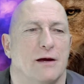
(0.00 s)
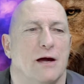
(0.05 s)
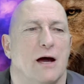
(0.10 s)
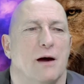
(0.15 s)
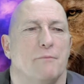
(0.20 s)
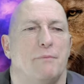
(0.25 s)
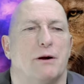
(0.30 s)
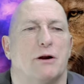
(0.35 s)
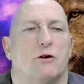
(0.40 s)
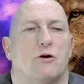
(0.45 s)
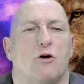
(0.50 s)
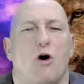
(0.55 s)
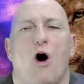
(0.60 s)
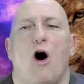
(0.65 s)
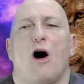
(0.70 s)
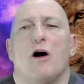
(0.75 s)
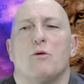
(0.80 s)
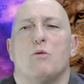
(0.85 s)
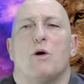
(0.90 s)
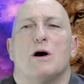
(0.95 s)
But
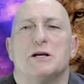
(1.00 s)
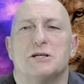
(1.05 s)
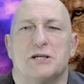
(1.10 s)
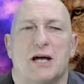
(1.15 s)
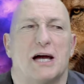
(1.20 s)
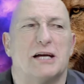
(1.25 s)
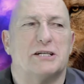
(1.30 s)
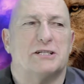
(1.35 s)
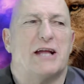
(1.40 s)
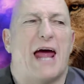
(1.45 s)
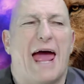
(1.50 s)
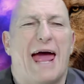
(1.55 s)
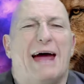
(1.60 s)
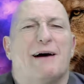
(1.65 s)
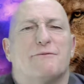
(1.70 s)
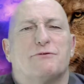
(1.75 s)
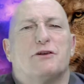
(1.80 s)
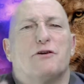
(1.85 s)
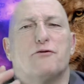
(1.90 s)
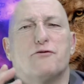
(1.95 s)
God wants us to
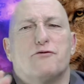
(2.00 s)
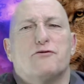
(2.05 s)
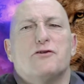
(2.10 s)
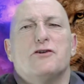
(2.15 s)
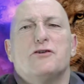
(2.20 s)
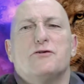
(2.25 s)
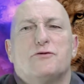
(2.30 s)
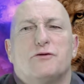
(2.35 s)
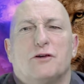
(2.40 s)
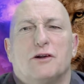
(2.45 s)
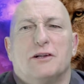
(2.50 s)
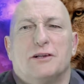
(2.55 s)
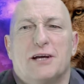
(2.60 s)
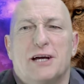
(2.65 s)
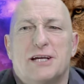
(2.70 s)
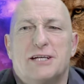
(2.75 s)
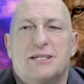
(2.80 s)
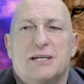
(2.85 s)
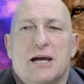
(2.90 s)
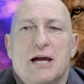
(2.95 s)
have the
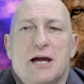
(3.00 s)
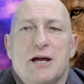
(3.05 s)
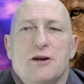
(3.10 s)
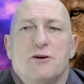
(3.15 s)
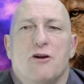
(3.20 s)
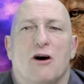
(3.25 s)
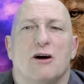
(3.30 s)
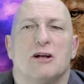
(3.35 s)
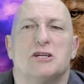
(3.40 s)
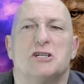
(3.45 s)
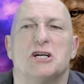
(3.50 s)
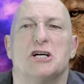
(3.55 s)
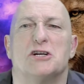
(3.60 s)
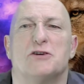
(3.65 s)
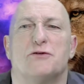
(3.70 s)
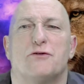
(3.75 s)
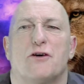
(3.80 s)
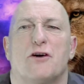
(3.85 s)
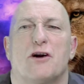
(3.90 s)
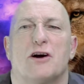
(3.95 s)
fruitfulness, not
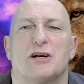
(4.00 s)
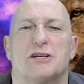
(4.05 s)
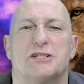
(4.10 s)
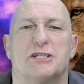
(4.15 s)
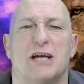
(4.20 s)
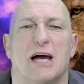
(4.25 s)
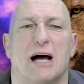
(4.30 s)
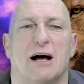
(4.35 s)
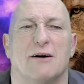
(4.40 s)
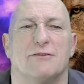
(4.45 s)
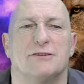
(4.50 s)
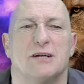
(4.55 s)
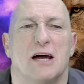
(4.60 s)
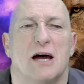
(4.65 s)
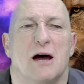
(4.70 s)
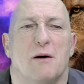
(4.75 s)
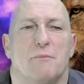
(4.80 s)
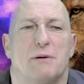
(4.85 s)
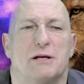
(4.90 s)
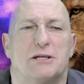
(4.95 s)
just for ourselves,
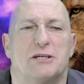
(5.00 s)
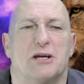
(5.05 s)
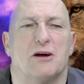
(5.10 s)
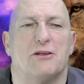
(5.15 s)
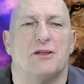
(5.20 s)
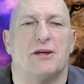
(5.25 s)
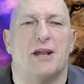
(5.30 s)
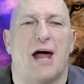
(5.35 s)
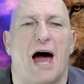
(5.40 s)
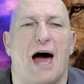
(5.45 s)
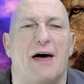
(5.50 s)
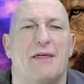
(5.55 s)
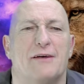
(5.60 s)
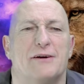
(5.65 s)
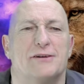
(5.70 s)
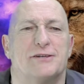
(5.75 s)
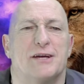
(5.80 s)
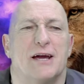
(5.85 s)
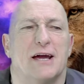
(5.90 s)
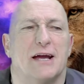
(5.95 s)
but so that
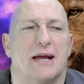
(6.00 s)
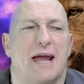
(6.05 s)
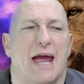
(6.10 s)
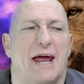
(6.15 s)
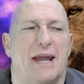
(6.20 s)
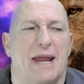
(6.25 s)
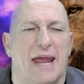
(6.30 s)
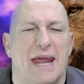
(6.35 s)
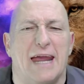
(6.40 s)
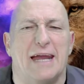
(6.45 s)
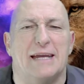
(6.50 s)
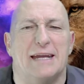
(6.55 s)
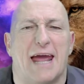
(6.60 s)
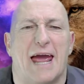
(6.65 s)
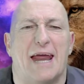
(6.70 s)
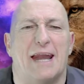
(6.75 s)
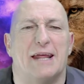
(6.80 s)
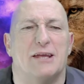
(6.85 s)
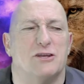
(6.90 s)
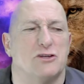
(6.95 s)
others can eat
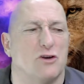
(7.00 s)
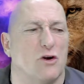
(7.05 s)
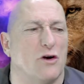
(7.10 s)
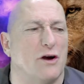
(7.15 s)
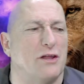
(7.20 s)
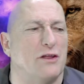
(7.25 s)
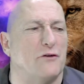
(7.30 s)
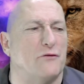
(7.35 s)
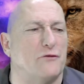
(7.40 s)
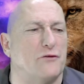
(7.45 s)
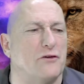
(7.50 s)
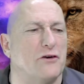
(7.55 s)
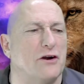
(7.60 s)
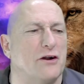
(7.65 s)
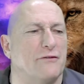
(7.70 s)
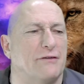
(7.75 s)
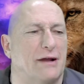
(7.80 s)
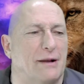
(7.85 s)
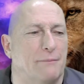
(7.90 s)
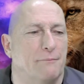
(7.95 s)
and enjoy the fruit
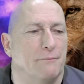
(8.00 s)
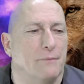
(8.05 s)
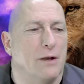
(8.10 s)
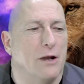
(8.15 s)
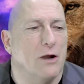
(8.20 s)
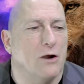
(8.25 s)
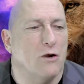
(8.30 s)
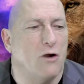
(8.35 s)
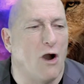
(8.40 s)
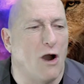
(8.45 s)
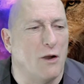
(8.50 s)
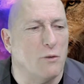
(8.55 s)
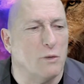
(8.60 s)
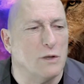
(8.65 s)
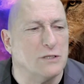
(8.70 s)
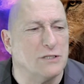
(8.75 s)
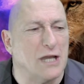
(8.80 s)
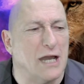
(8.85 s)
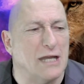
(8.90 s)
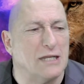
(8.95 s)
of it. God
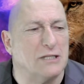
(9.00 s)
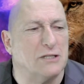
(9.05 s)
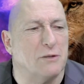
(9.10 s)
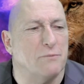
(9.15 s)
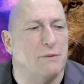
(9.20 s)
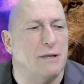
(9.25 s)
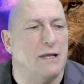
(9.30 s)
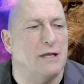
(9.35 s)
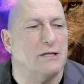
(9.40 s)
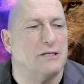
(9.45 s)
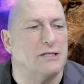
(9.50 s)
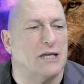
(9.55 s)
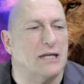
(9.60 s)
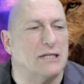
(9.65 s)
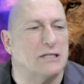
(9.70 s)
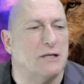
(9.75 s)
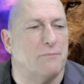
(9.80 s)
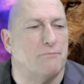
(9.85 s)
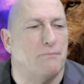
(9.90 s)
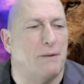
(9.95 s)
wants us to be in
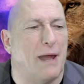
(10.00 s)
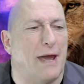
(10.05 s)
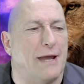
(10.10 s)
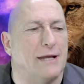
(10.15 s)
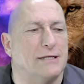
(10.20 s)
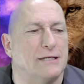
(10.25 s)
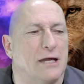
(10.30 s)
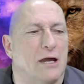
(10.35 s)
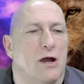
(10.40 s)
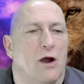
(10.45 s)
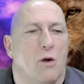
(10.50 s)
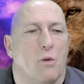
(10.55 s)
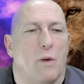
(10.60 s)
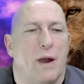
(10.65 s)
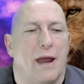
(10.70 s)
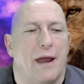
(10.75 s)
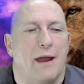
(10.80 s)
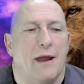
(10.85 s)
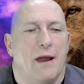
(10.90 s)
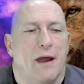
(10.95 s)
such a place
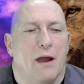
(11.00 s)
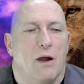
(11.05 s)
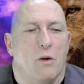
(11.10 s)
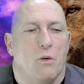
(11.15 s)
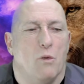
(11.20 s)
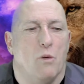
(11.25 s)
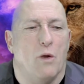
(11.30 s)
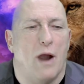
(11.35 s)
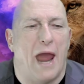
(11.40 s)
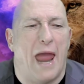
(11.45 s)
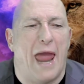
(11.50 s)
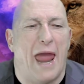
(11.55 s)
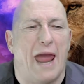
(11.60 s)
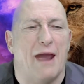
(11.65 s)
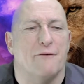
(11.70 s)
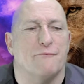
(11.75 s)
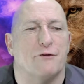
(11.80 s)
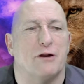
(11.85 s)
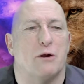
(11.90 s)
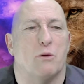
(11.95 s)
where
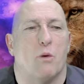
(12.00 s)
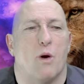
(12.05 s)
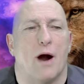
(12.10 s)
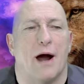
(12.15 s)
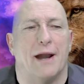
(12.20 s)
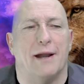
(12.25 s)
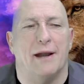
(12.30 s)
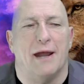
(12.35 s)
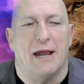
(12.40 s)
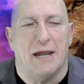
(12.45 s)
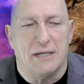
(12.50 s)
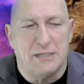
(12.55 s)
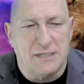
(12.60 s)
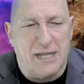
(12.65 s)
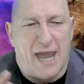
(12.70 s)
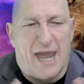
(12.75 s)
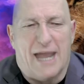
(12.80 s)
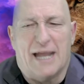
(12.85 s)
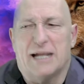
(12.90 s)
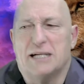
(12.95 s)
everyone
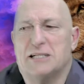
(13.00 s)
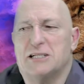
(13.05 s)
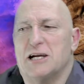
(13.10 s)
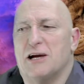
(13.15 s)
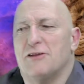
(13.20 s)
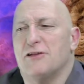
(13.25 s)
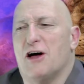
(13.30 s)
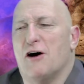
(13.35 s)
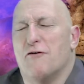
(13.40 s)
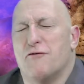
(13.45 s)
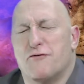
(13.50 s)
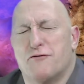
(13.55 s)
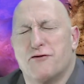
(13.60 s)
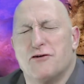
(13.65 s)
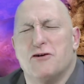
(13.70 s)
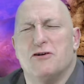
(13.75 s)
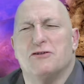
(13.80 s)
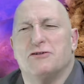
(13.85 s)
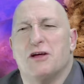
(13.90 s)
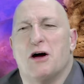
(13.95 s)
takes the
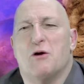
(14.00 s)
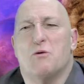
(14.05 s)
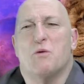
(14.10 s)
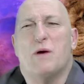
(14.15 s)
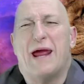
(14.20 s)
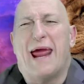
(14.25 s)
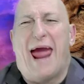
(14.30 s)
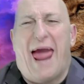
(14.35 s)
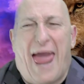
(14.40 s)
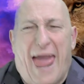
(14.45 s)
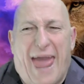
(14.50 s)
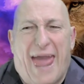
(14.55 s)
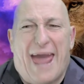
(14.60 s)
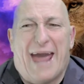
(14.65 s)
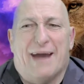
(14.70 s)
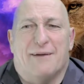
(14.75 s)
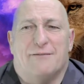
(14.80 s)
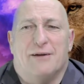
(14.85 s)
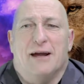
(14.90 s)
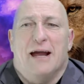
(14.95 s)
fruit that we
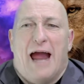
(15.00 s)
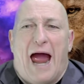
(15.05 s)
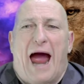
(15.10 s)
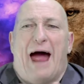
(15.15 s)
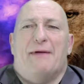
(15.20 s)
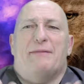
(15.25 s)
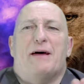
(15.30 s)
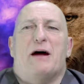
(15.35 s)
have and they